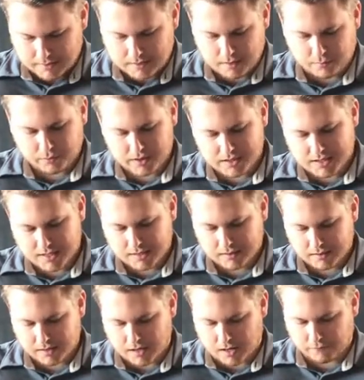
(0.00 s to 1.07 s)
he
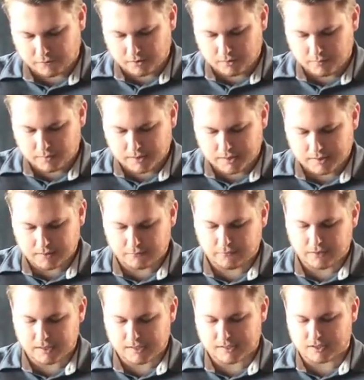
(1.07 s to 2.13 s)
appreciated the offer, but it didn't
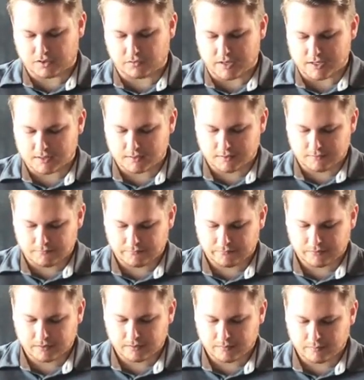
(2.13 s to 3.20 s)
fit his situation.
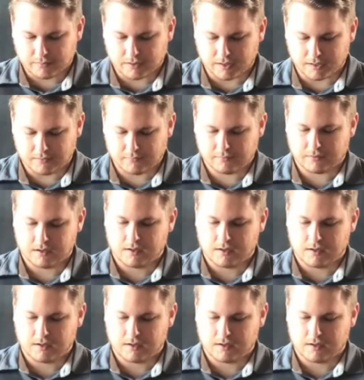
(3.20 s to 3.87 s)
But